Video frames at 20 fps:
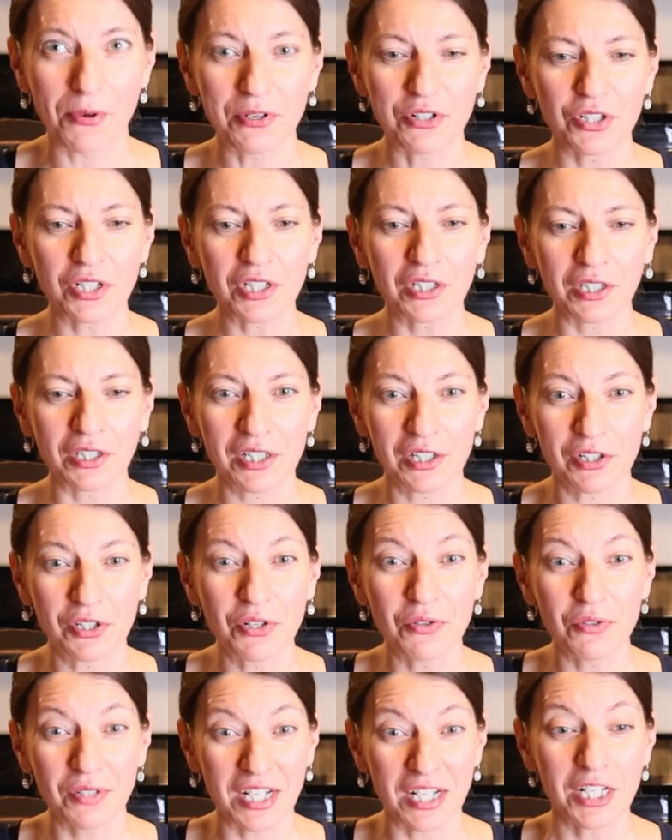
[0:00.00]
sugar and
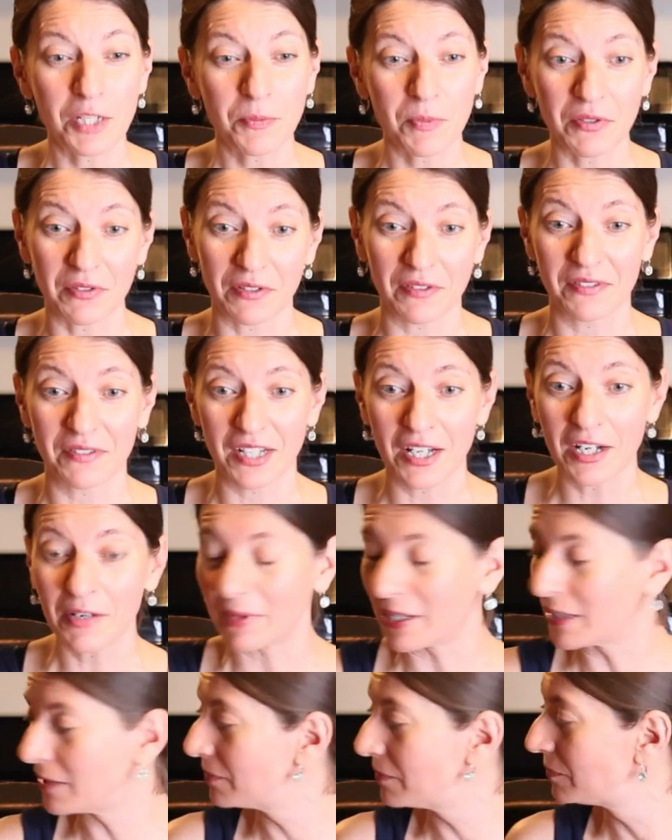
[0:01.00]
2 teaspoons of
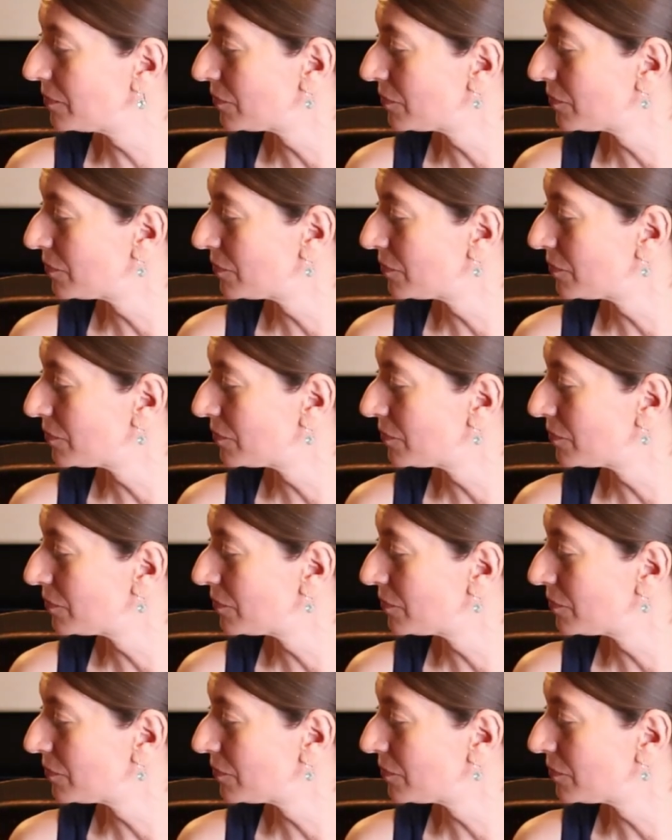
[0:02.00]
cinnamon.